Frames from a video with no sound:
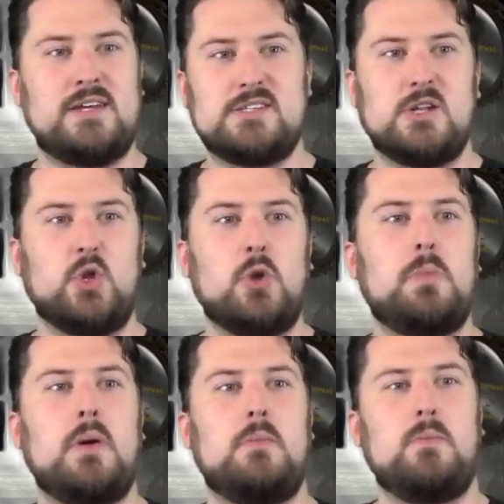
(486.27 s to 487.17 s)
it's a little
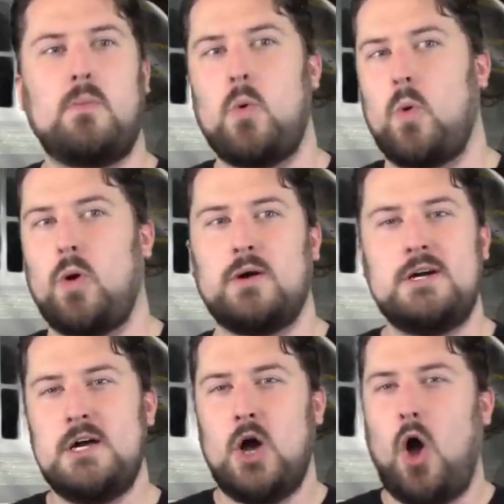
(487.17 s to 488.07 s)
bit more
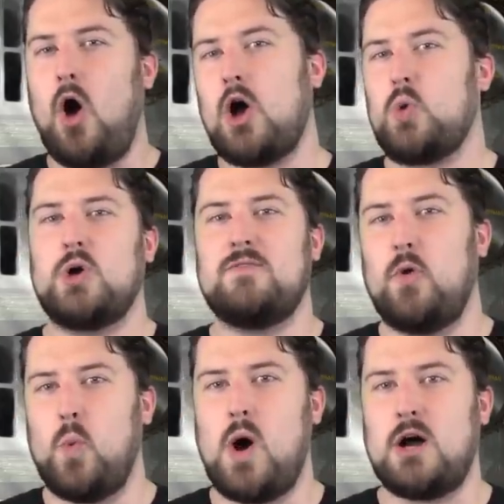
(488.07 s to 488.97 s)
awkward of a
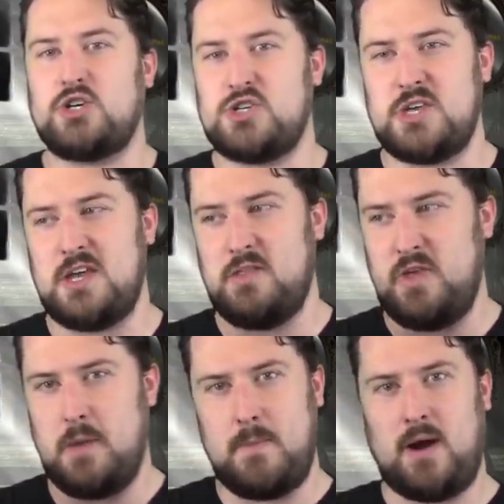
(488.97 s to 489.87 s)
watch seeing
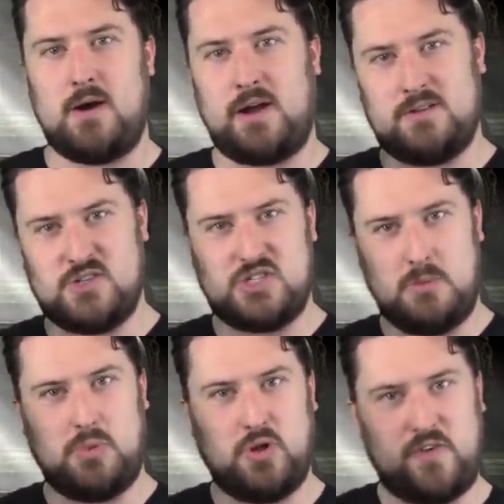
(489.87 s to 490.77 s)
the American
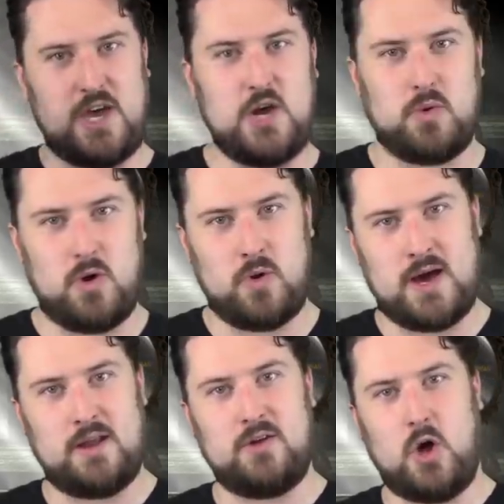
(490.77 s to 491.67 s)
symbol of hero
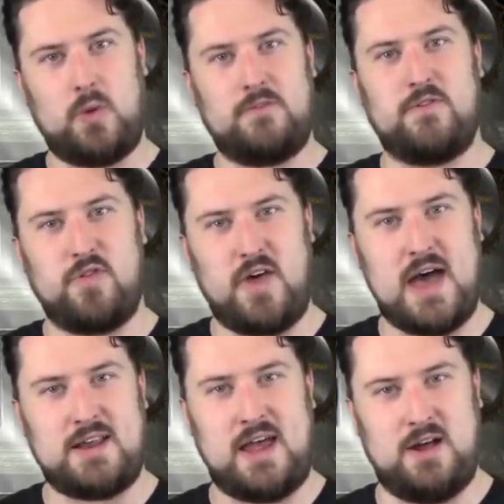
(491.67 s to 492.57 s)
kind of going for
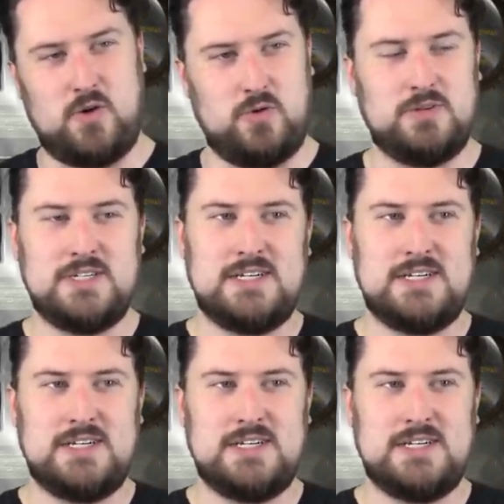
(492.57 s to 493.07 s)
that angle.